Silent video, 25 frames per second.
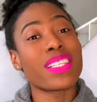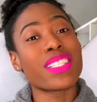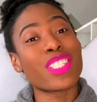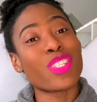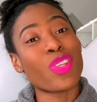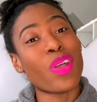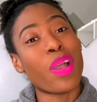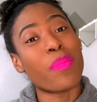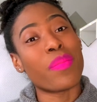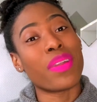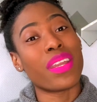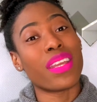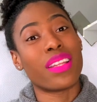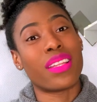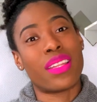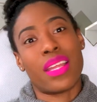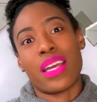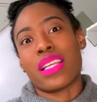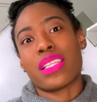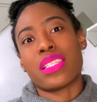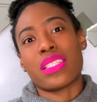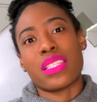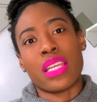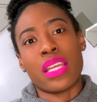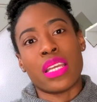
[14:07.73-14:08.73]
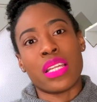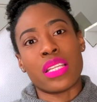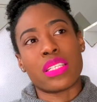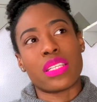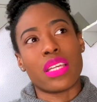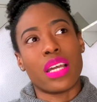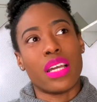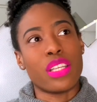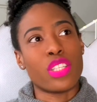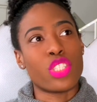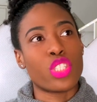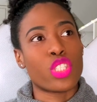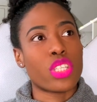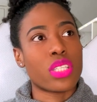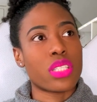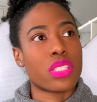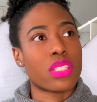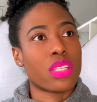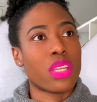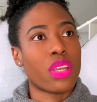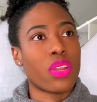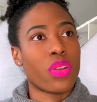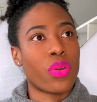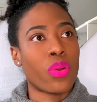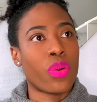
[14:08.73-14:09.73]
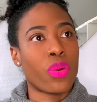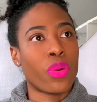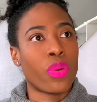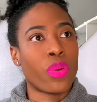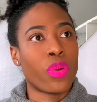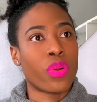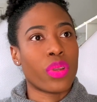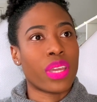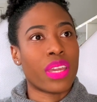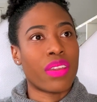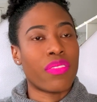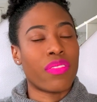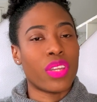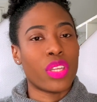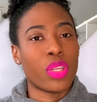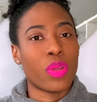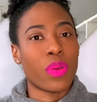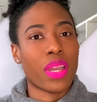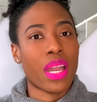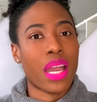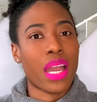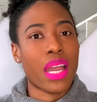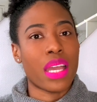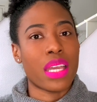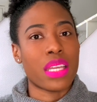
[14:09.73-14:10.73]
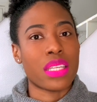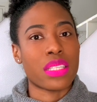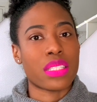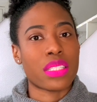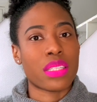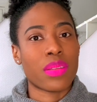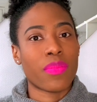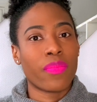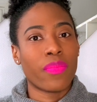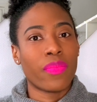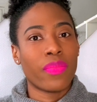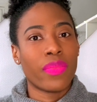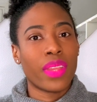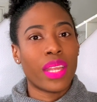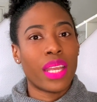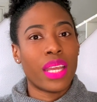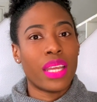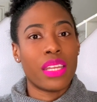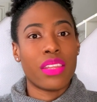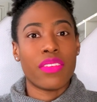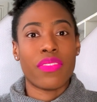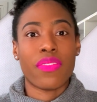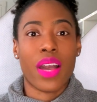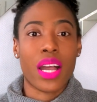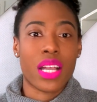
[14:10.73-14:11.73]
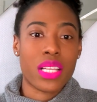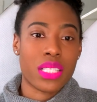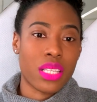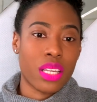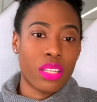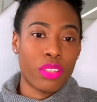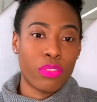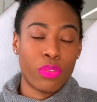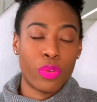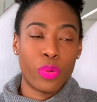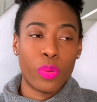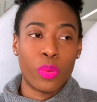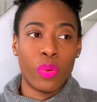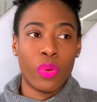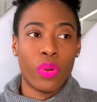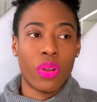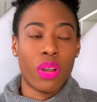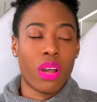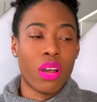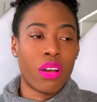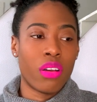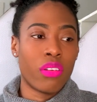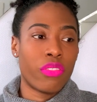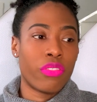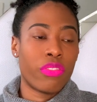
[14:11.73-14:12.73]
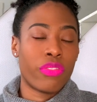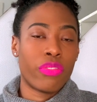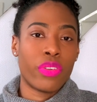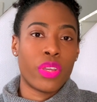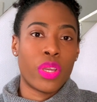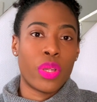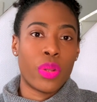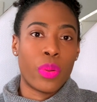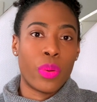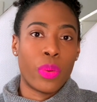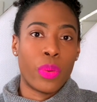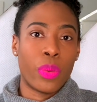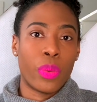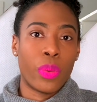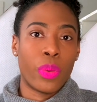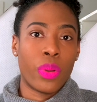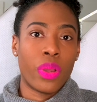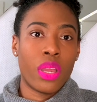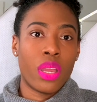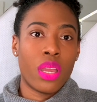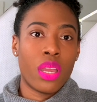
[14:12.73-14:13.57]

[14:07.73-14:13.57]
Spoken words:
so I mean, that's it. That's just, you know, giving you guys the facts and full of, you know,